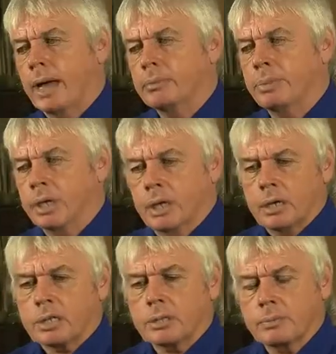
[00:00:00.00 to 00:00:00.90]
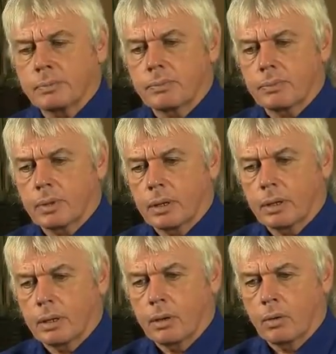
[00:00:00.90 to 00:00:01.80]
And because
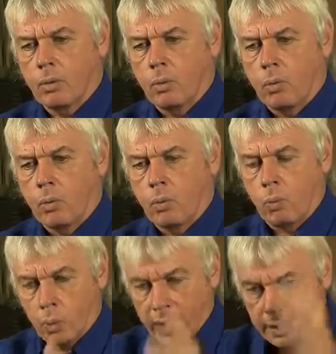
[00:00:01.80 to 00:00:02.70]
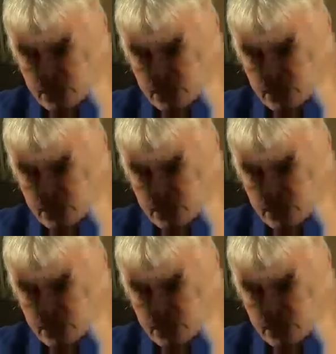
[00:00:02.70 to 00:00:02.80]
we